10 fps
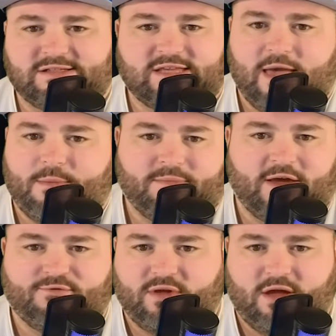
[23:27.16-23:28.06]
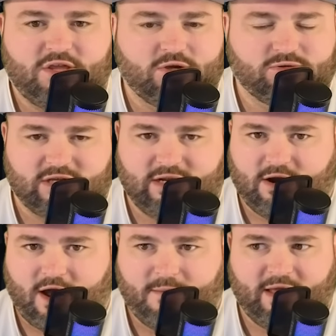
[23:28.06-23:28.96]
game, I'm definitely on Houston
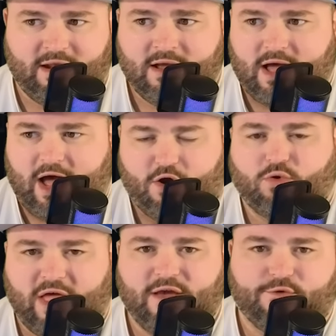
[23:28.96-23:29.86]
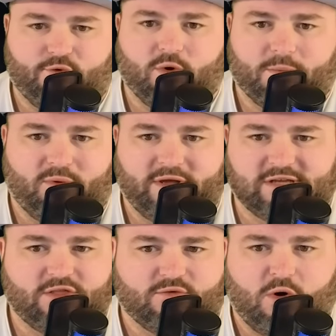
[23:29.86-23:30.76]
here. I mean, I know laying 4 points
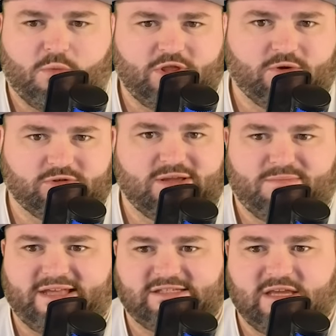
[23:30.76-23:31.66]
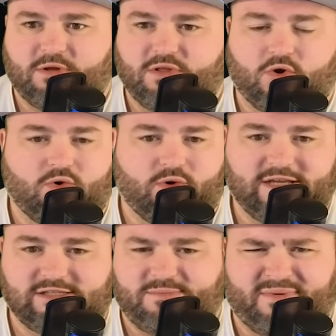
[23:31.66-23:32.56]
on the road with Houston may seem a little
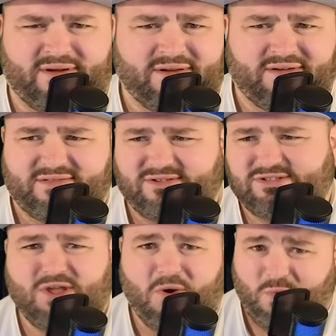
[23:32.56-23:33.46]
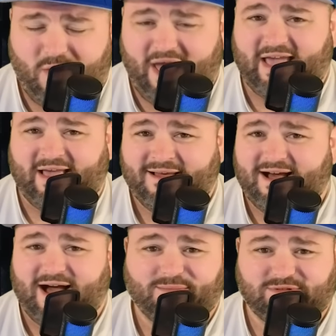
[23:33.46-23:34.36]
crazy, but there's no way
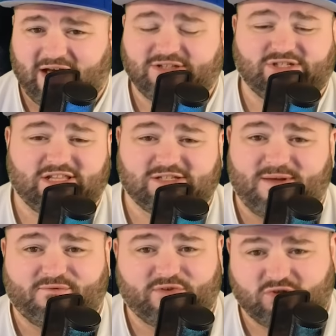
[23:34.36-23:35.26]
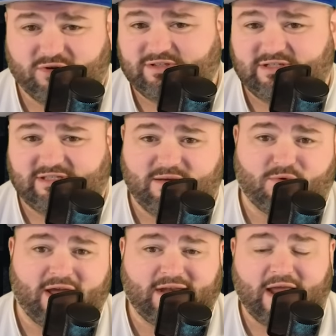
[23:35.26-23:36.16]
I'm touching this Memphis Grizzlies team
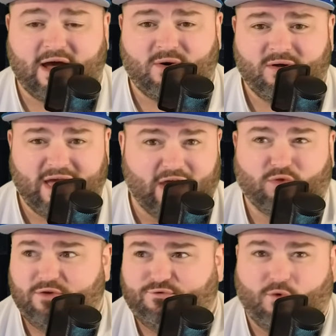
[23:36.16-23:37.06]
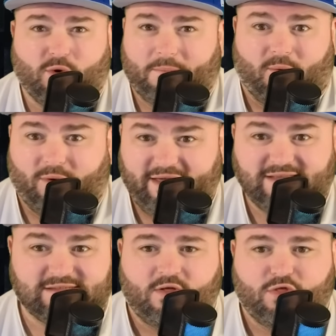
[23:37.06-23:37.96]
right now. At only 4
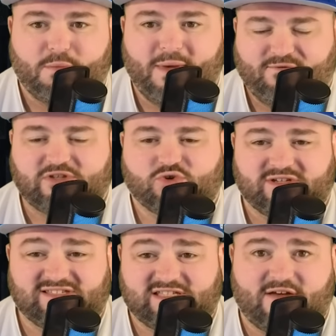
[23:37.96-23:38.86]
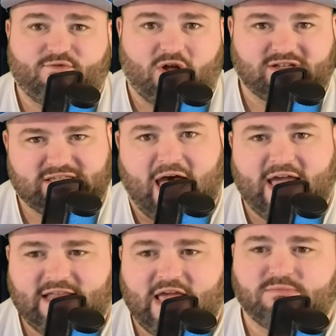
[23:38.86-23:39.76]
points? The Memphis Grizzlies have lost
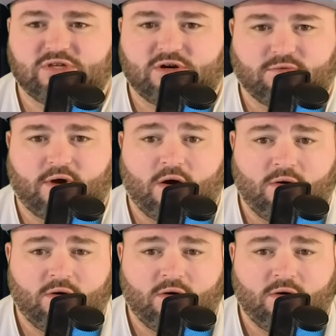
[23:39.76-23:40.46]
9 games in a row.